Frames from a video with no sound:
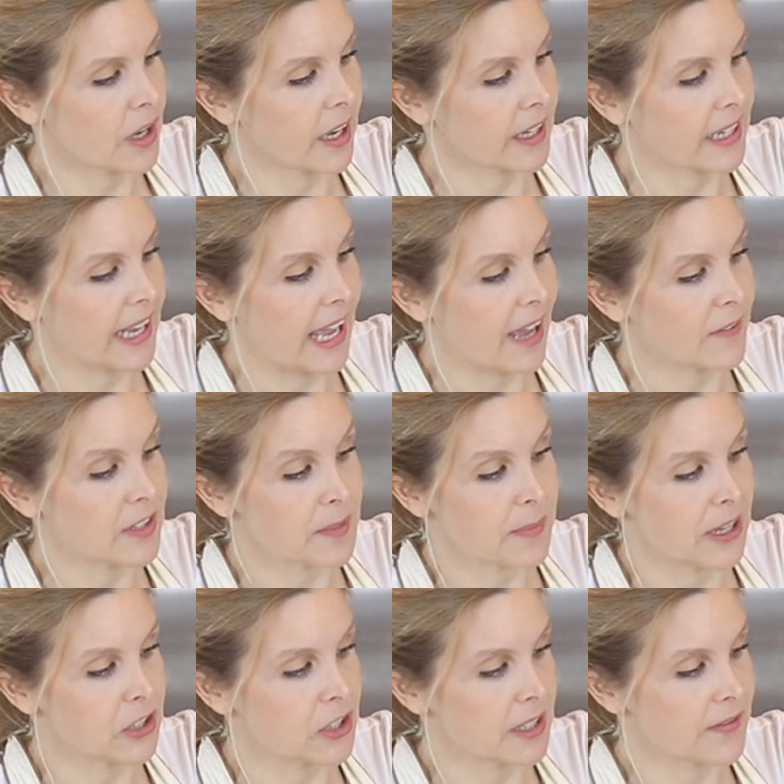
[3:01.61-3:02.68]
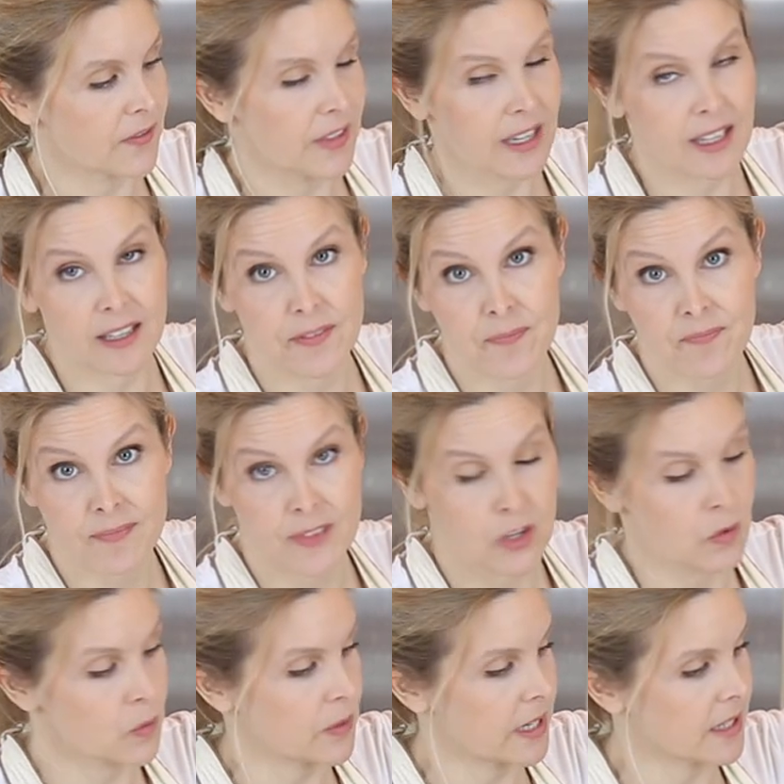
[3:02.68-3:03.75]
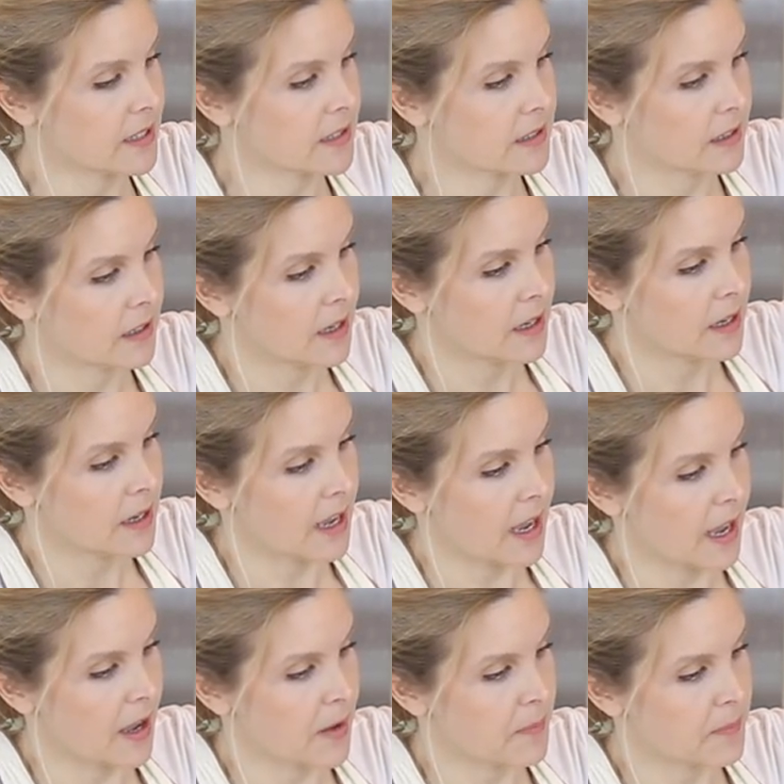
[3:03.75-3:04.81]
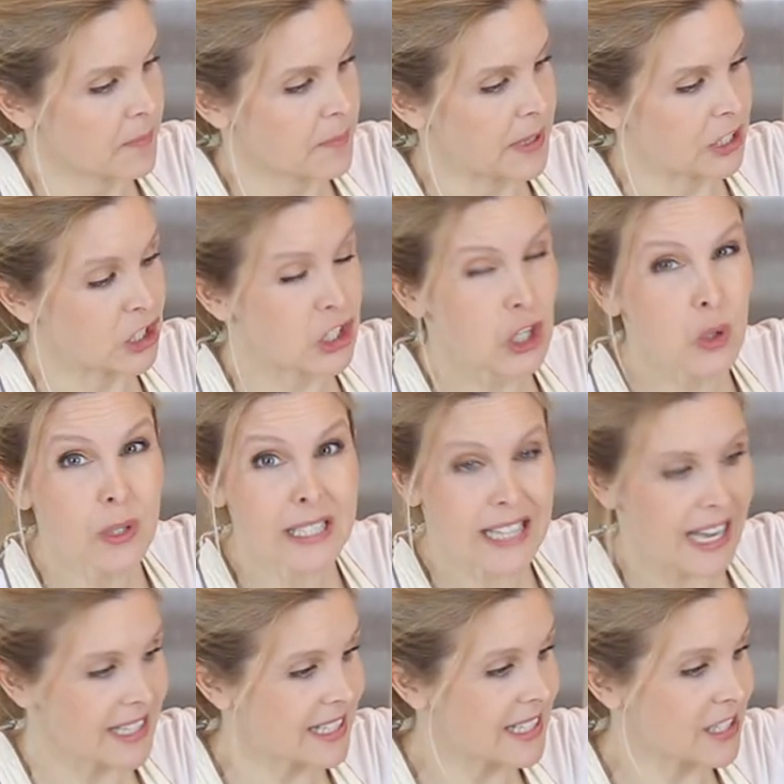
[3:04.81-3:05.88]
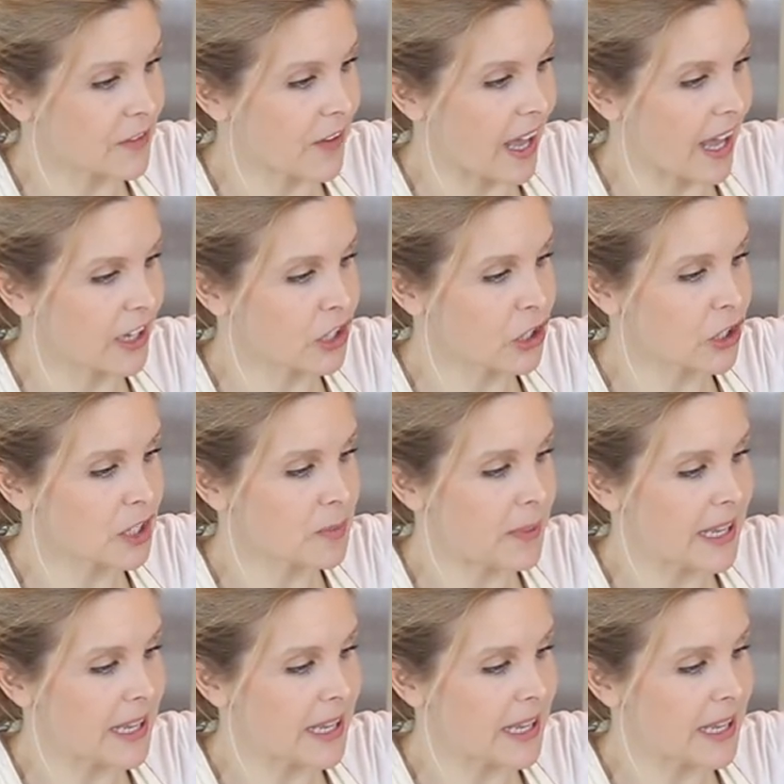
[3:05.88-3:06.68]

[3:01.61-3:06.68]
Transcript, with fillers: not gonna have as much of the grease. Um, but two slices of uncooked